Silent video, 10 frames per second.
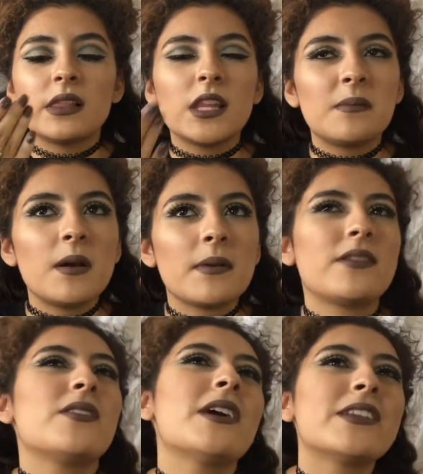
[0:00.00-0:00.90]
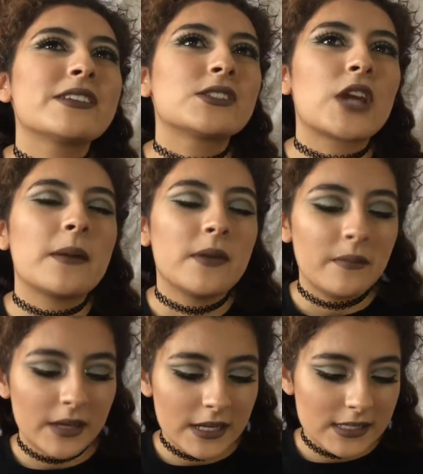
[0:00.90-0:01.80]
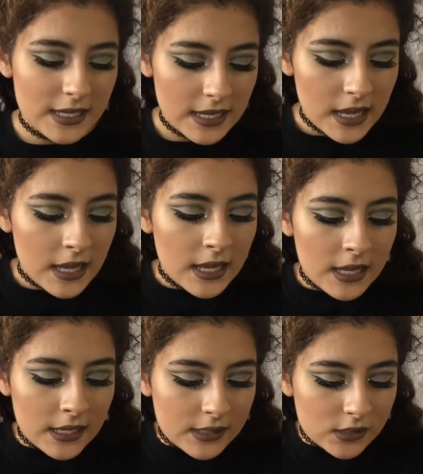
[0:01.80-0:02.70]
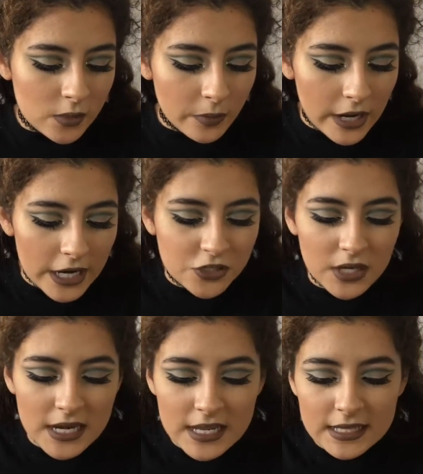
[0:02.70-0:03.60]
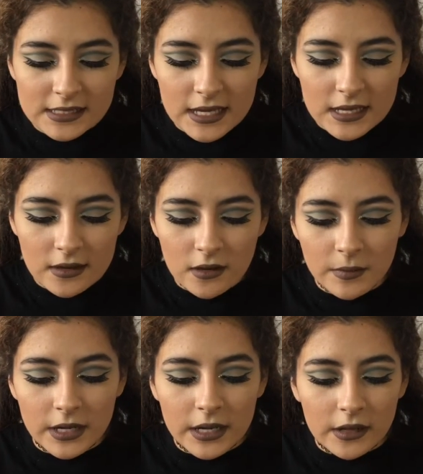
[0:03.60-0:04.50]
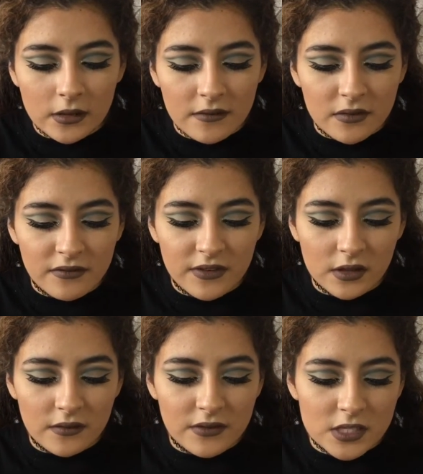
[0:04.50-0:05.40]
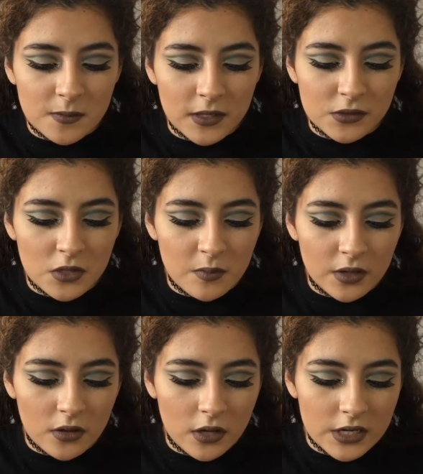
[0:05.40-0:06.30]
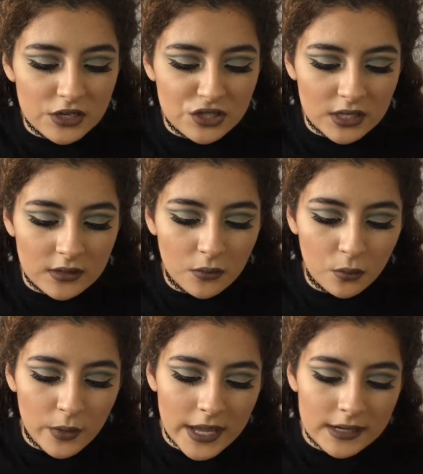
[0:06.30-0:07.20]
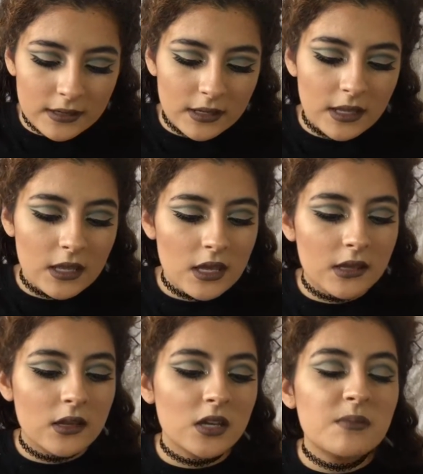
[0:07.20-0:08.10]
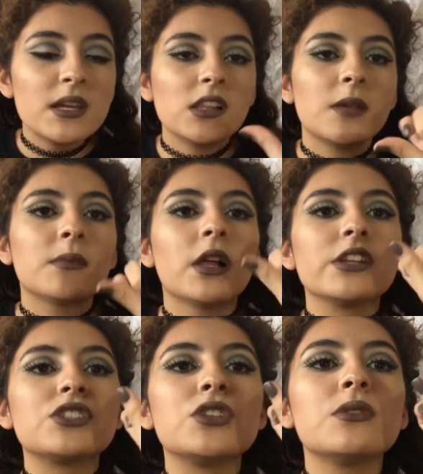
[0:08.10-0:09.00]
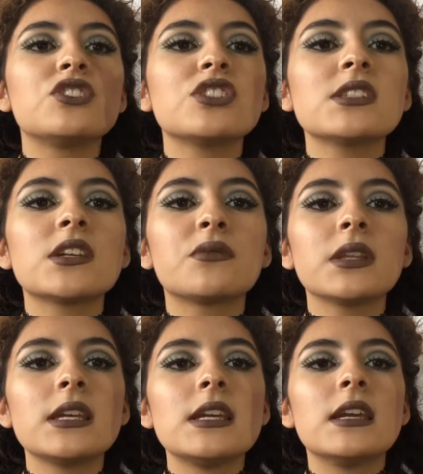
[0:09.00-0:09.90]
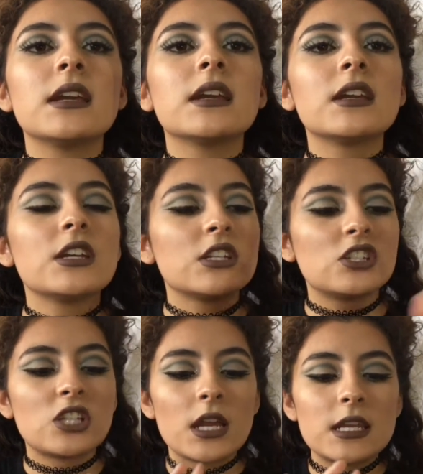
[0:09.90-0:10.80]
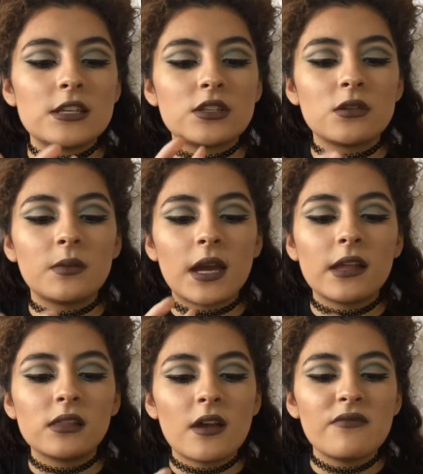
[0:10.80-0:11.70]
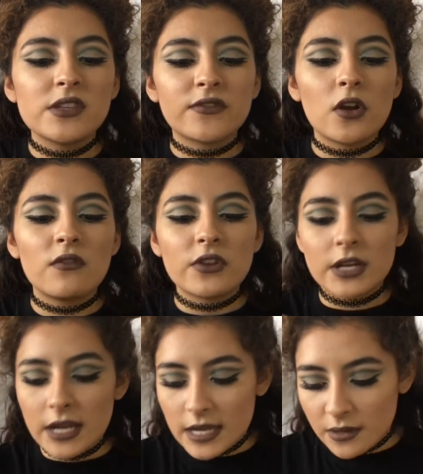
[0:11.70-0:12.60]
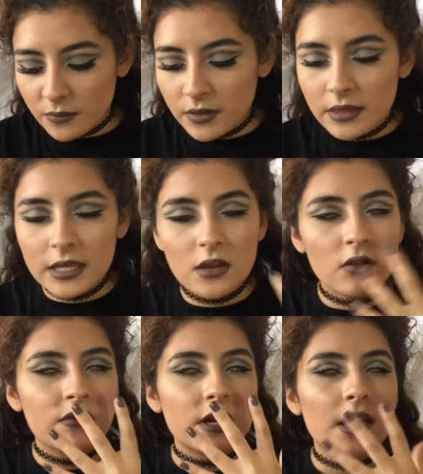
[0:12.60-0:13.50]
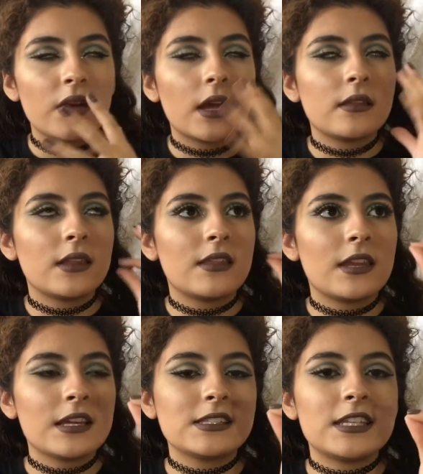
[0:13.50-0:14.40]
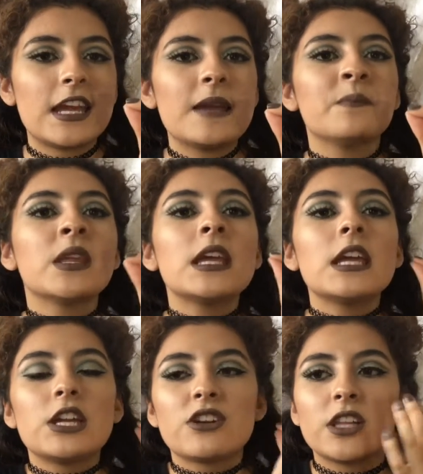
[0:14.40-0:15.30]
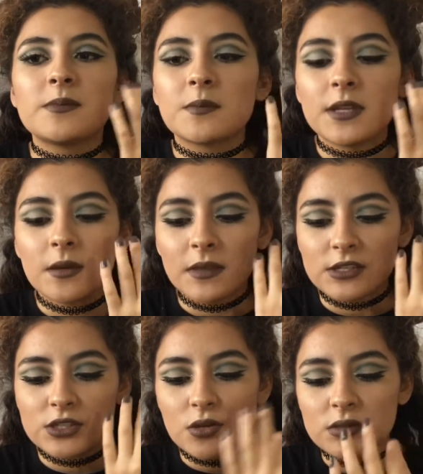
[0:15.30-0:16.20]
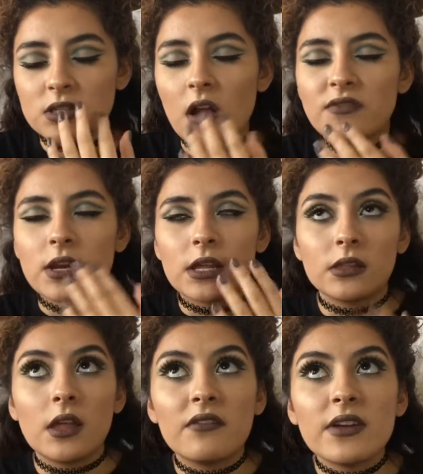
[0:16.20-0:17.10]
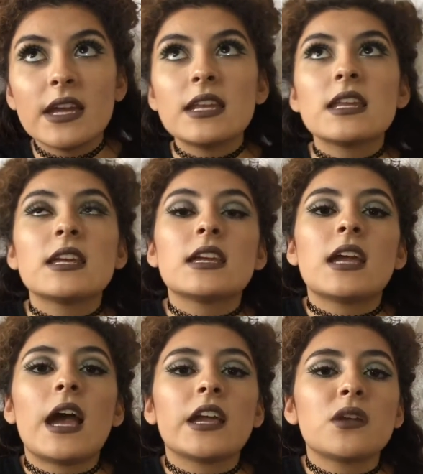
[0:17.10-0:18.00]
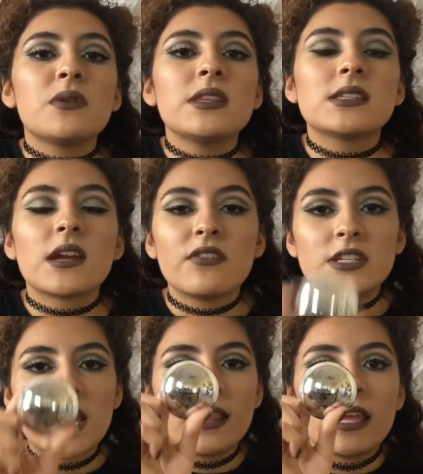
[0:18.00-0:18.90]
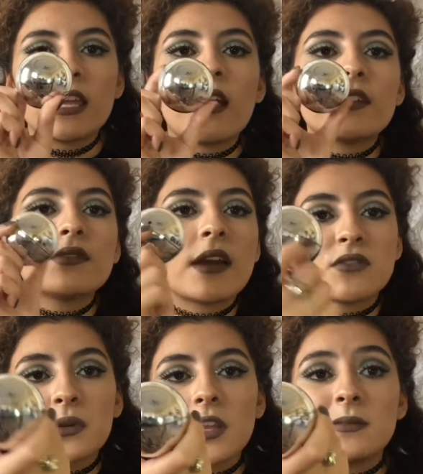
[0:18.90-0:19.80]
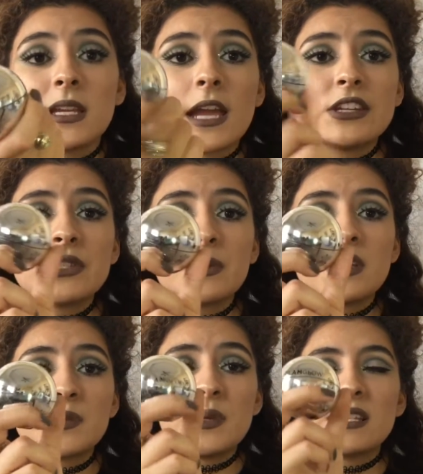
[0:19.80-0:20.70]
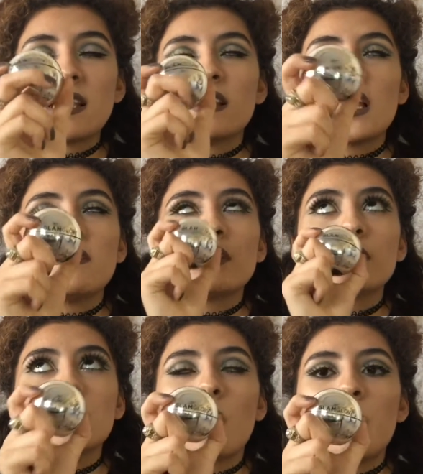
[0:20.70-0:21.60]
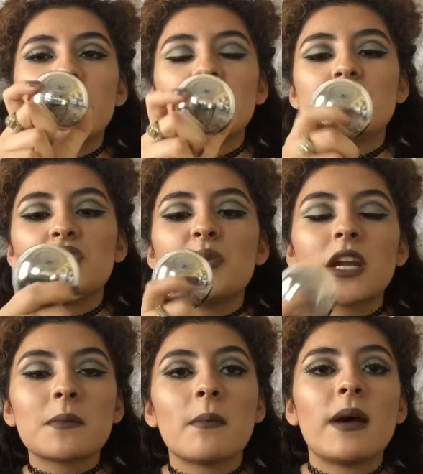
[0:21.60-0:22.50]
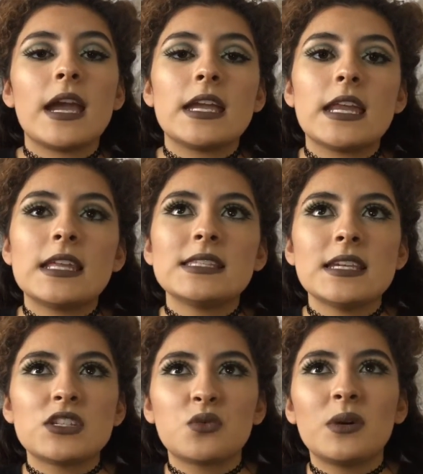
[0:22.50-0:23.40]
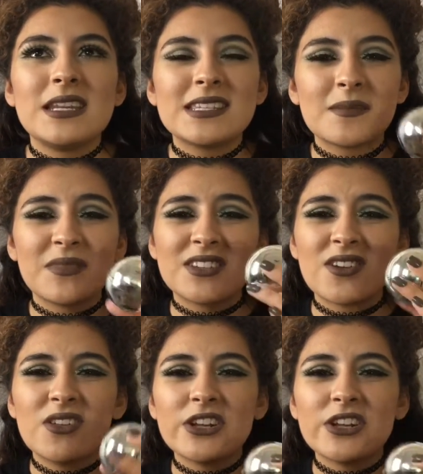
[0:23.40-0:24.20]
lip balm. I don't know how to describe it, but it's like super hydrating. It's like, oh my god, I love the feel of this because when you put it on, it's just like a wet, it could be a lip gloss too. It's just like really shiny too, but I love this for overnight and then the next day your lips become like so soft and I love it. I can wear this every day. Like I don't have to wear lipstick. I can just wear this because I love it so much. I do recommend buying it. It's like $20 something